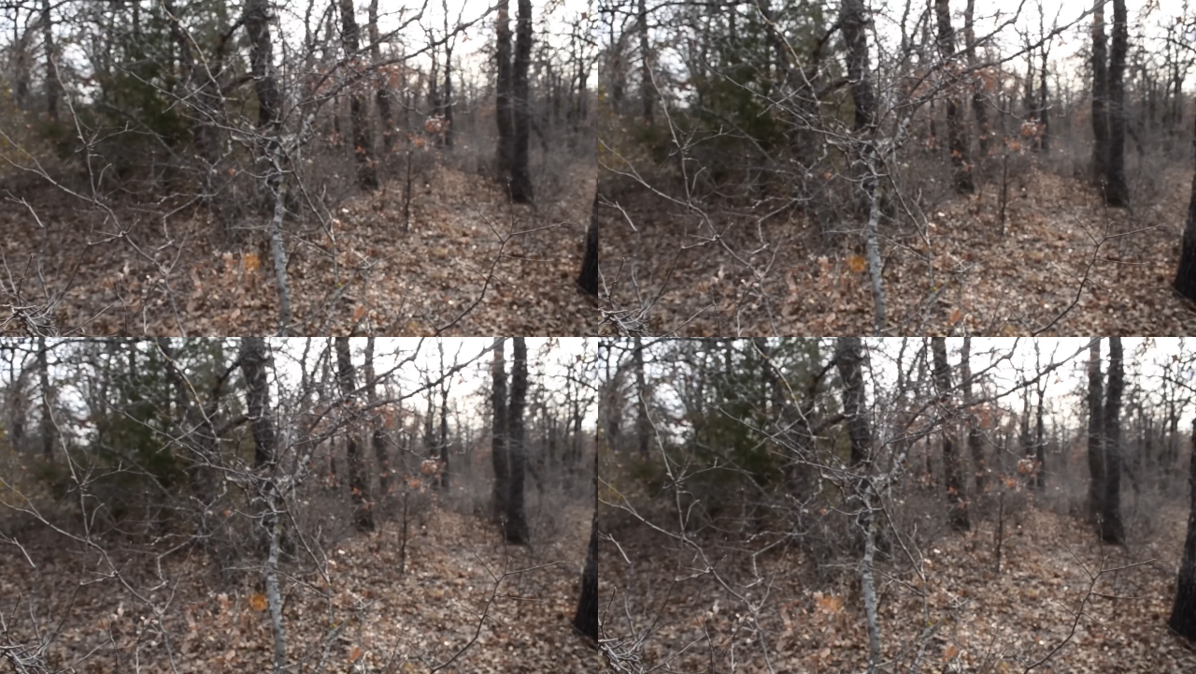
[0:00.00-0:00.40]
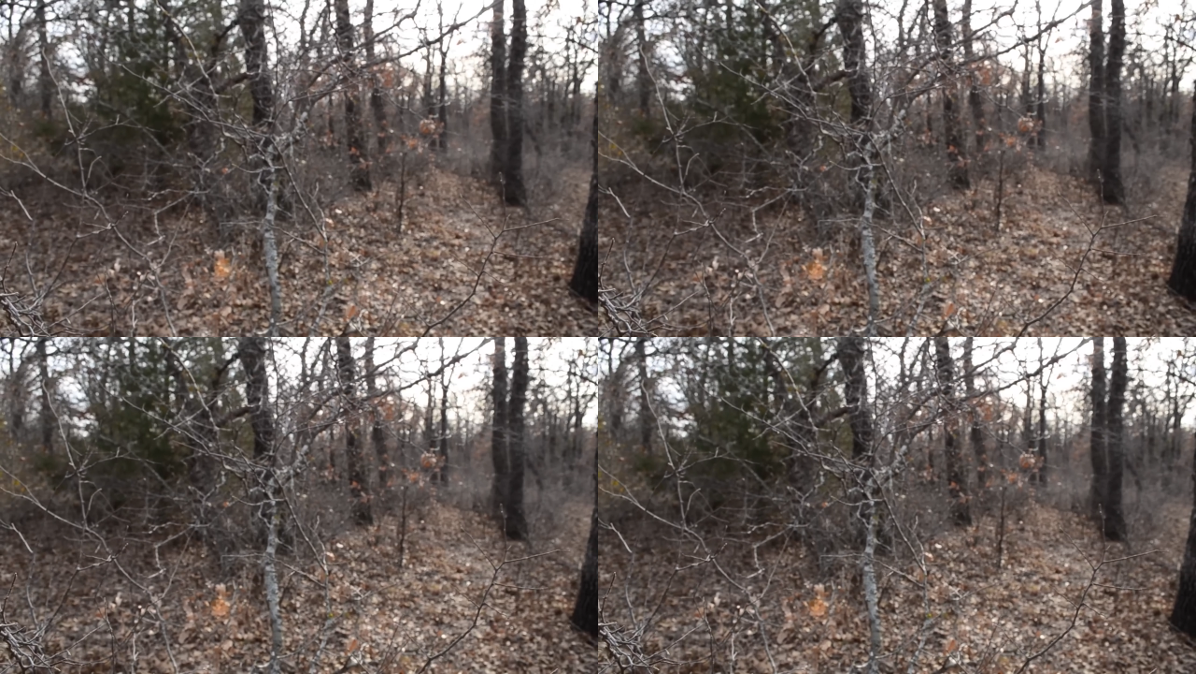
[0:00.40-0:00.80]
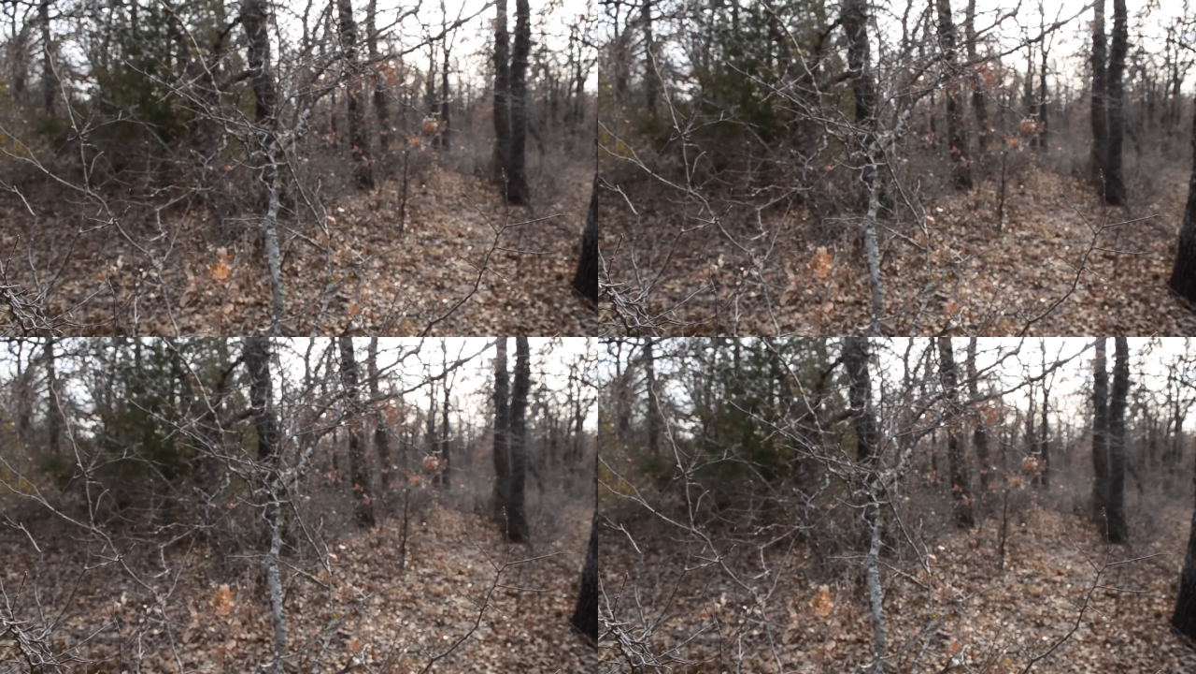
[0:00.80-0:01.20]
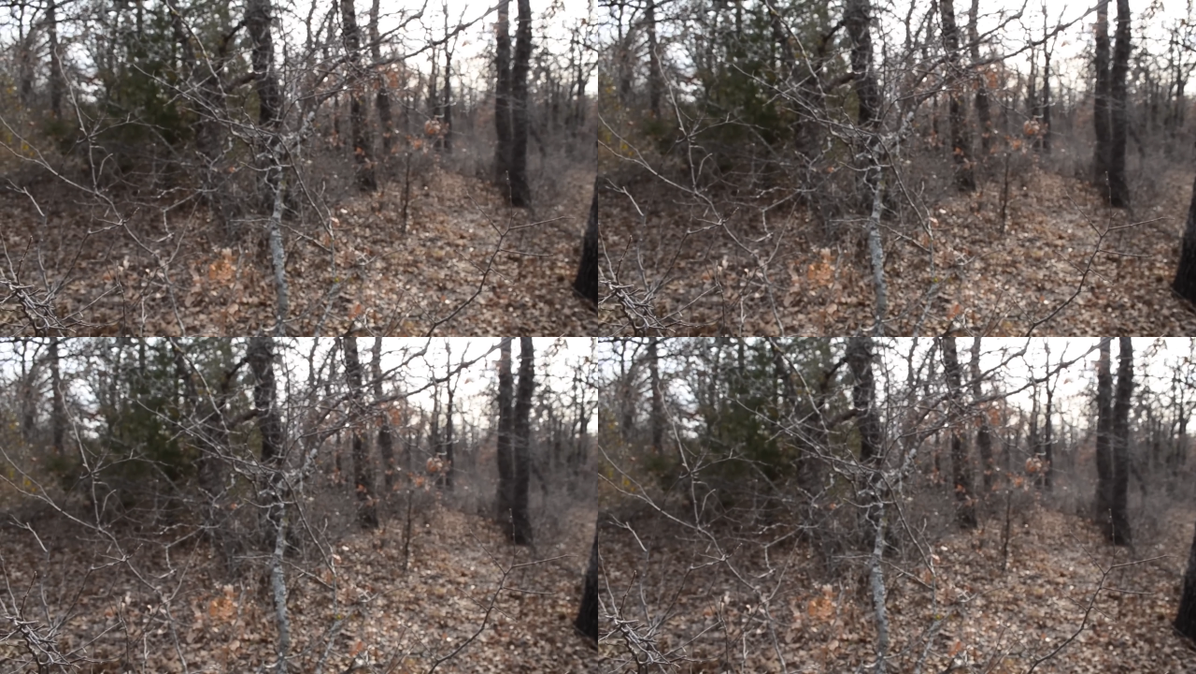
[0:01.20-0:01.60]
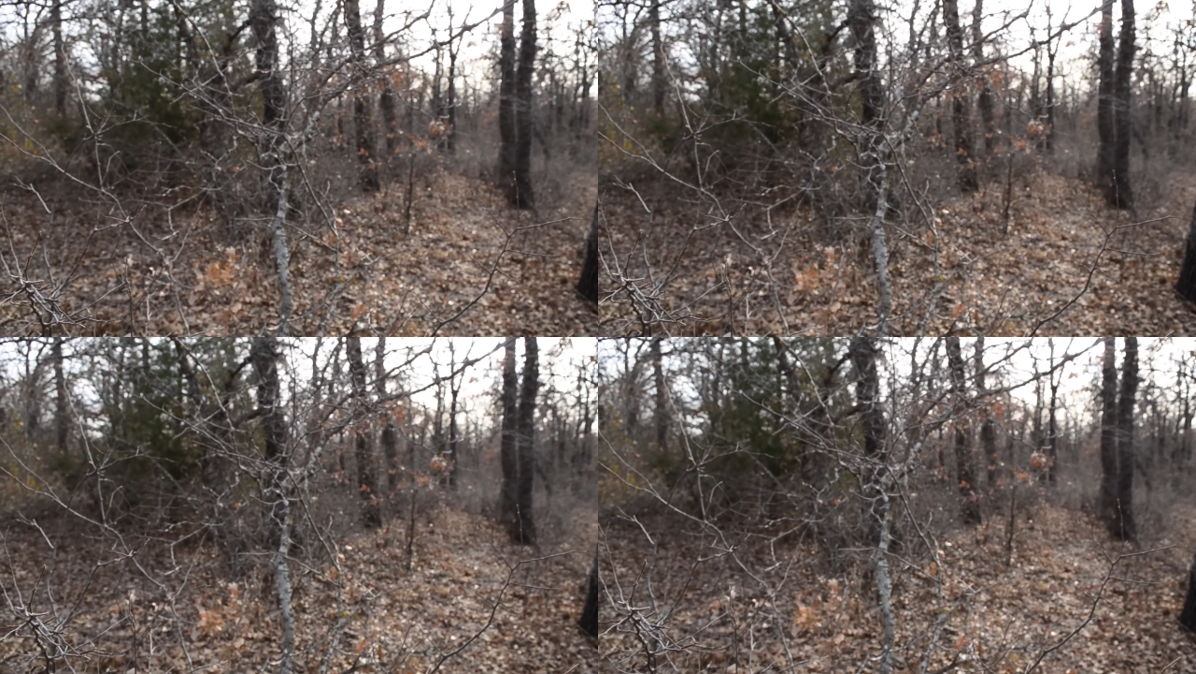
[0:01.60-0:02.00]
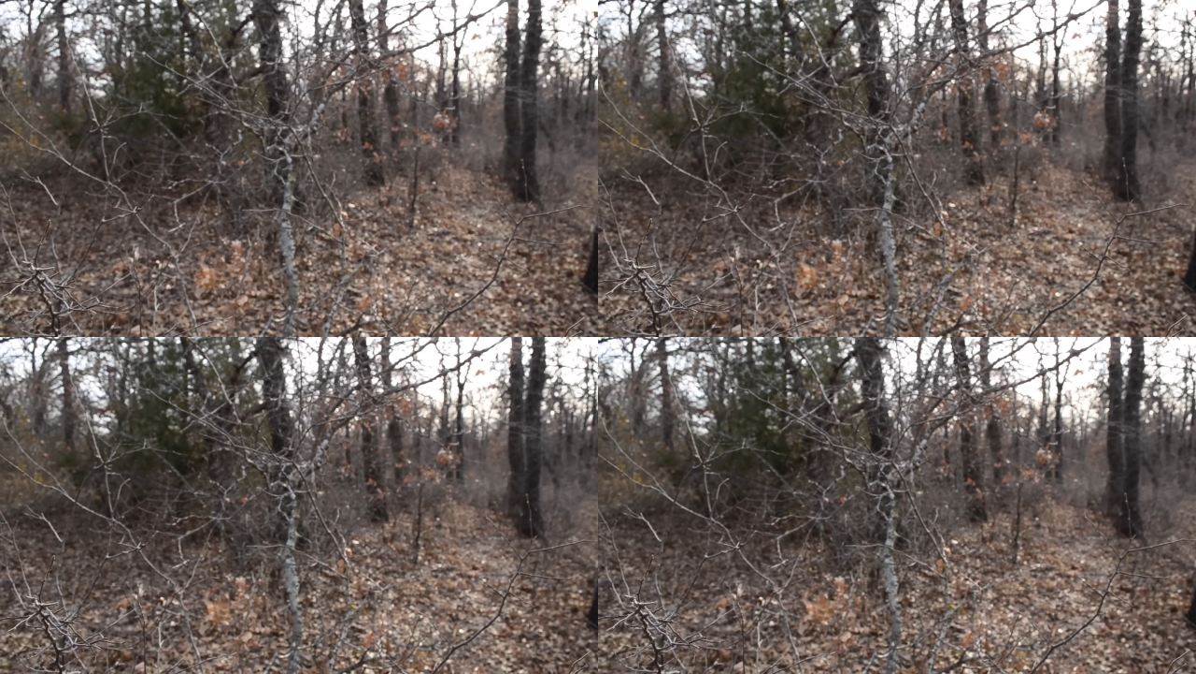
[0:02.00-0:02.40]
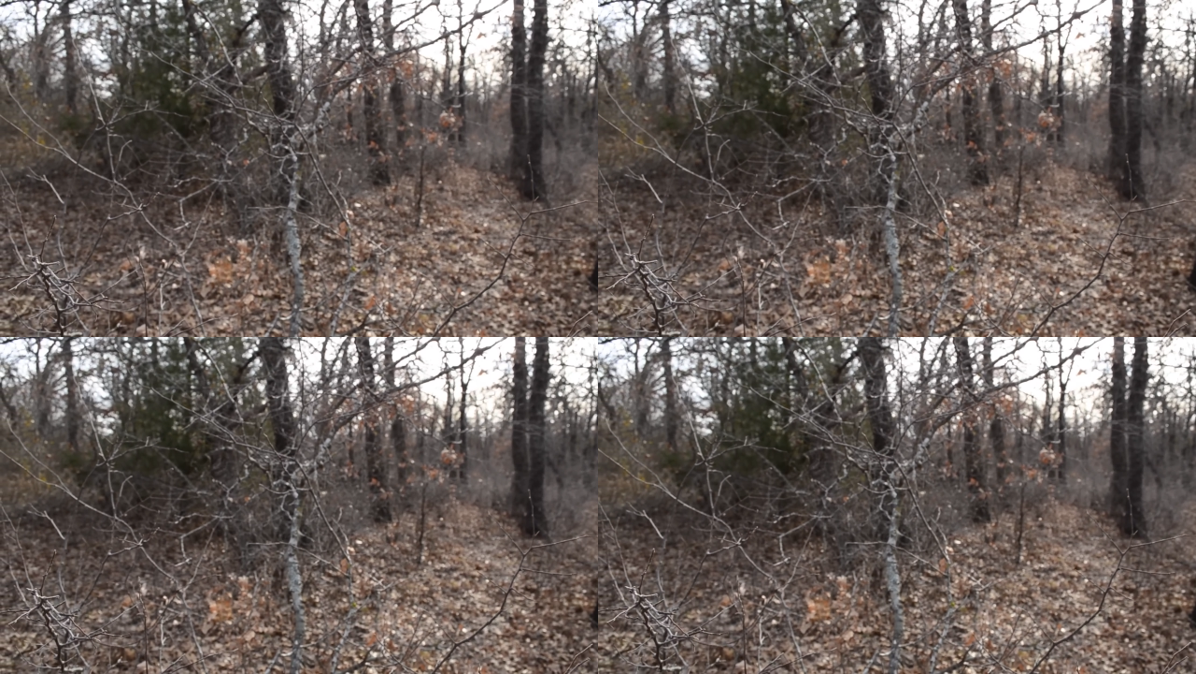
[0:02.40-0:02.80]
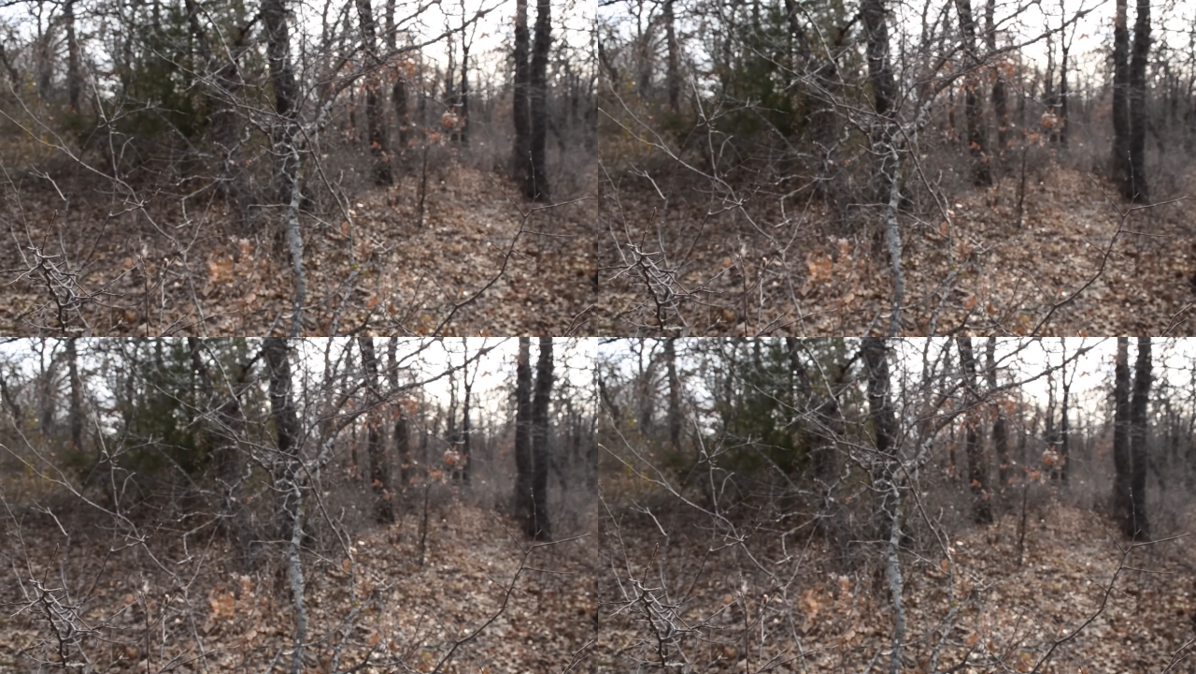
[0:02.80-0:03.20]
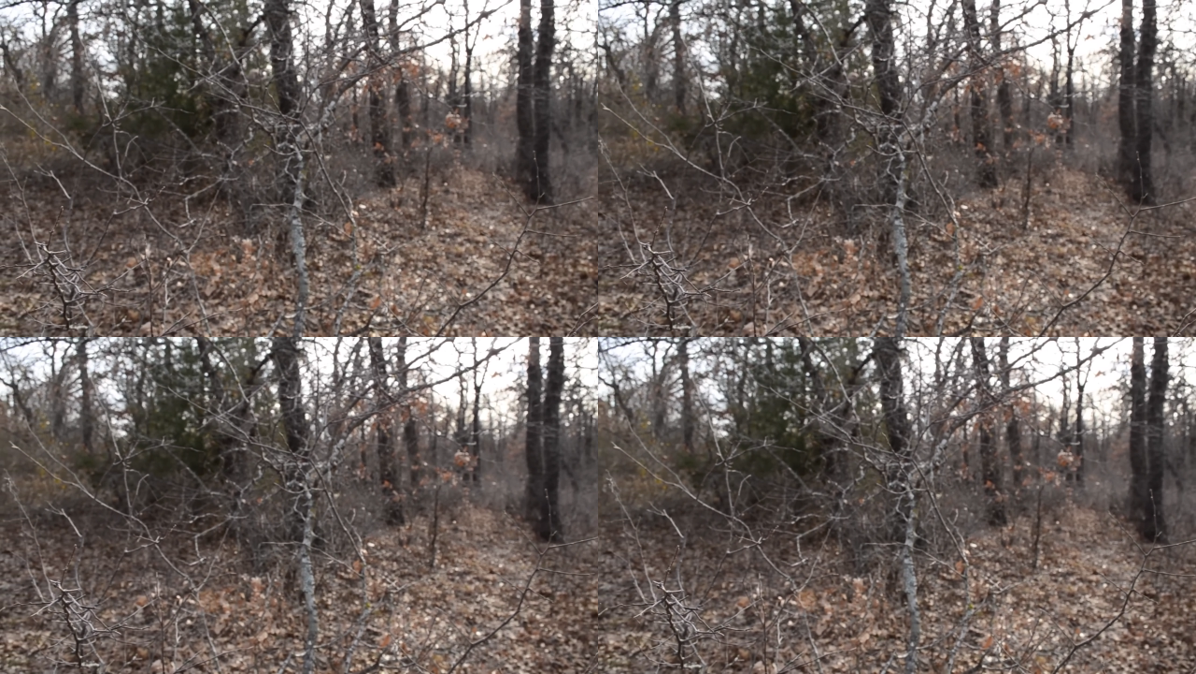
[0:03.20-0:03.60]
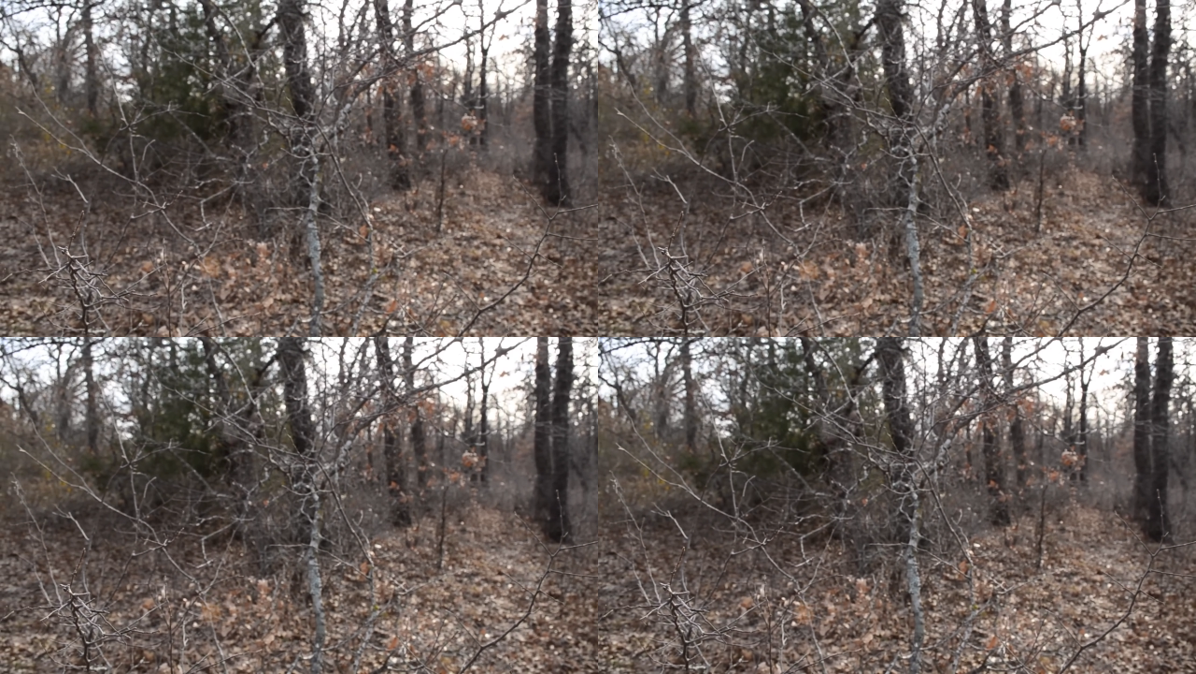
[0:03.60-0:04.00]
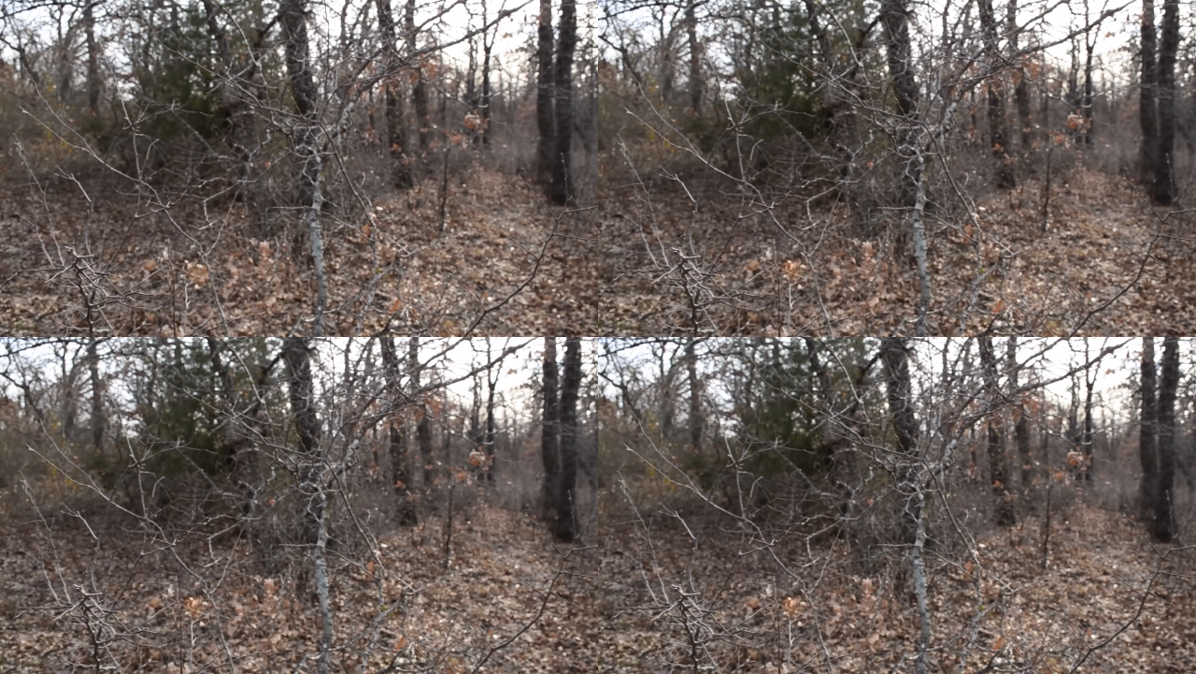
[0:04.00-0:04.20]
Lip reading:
Nobody's mouth can be seen.